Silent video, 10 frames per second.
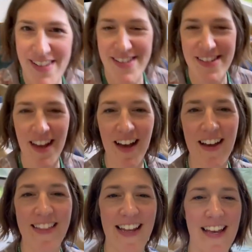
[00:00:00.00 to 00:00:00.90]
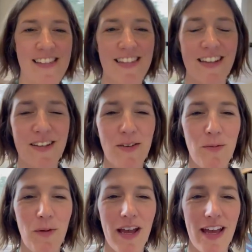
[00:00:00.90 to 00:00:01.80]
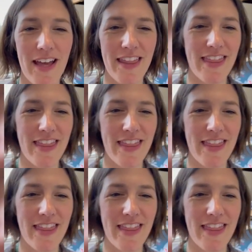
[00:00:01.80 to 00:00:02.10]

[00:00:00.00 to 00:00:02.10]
to start the lesson with